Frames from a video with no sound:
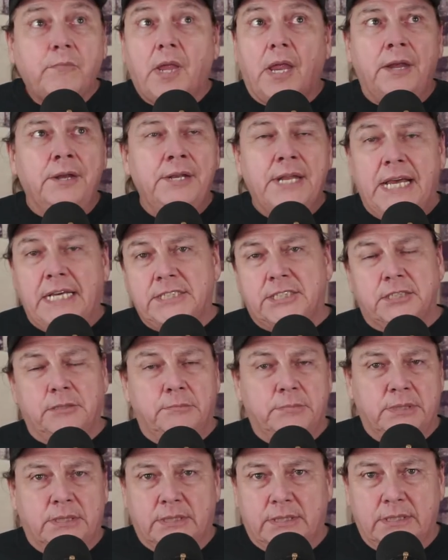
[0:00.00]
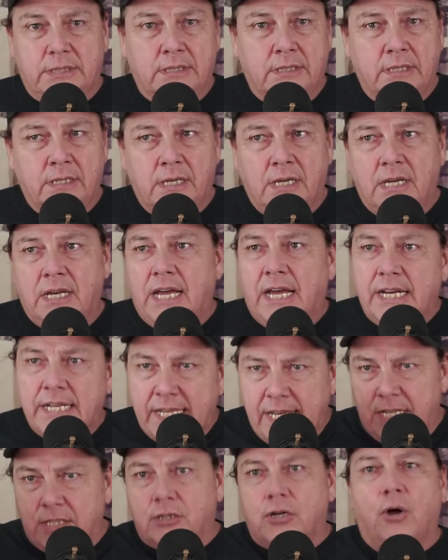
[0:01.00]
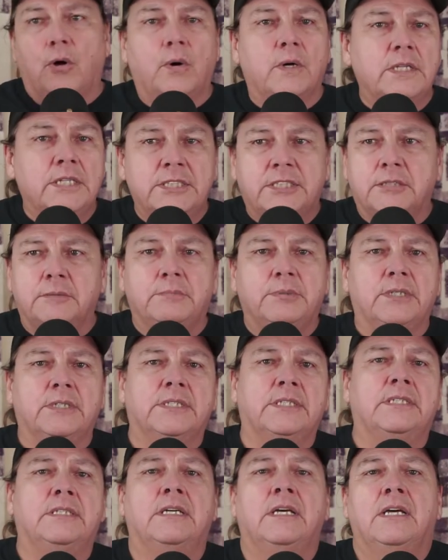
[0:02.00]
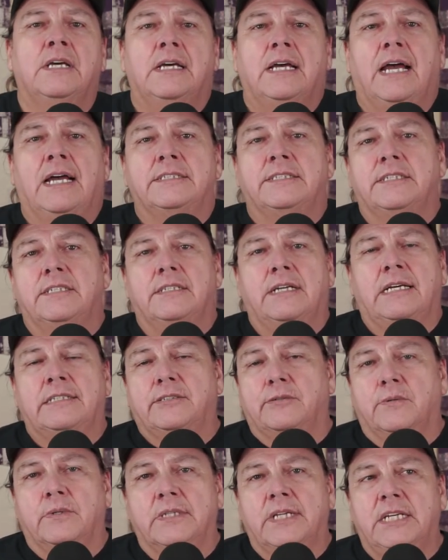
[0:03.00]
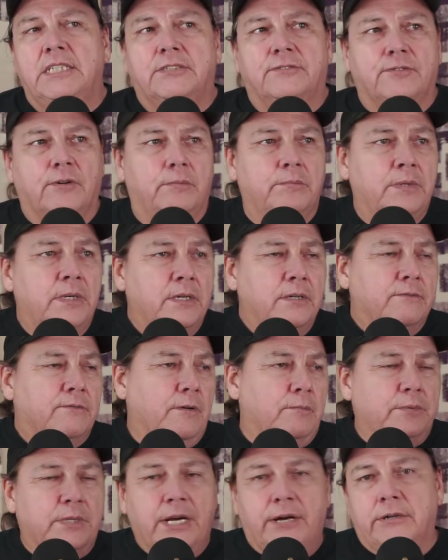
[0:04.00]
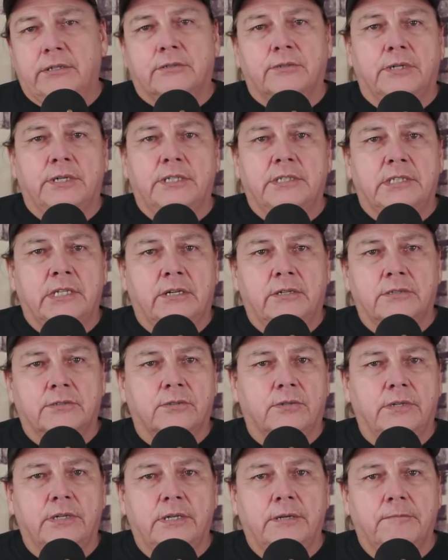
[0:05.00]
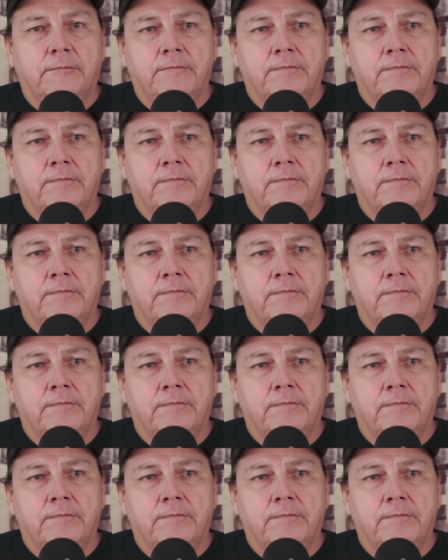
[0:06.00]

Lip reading: nation building, and again, coalition building as it relates from territory to territory.